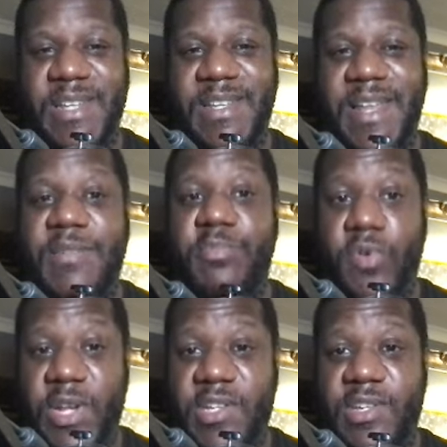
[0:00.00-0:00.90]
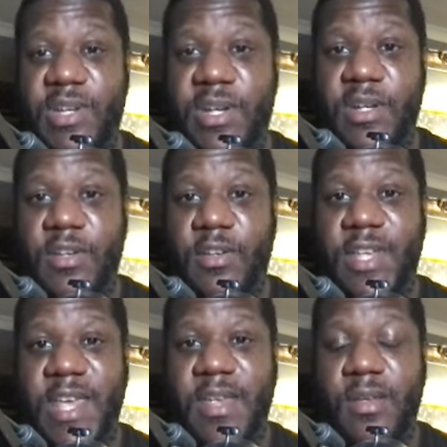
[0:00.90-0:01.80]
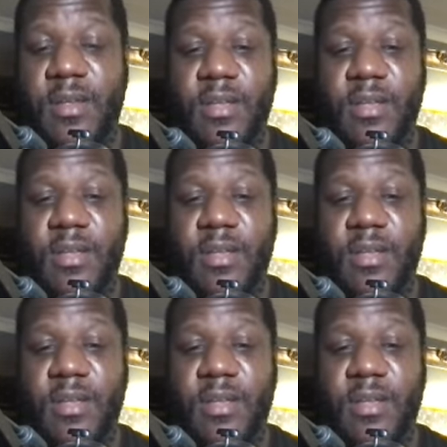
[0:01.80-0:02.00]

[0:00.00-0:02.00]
So that's bullish, okay?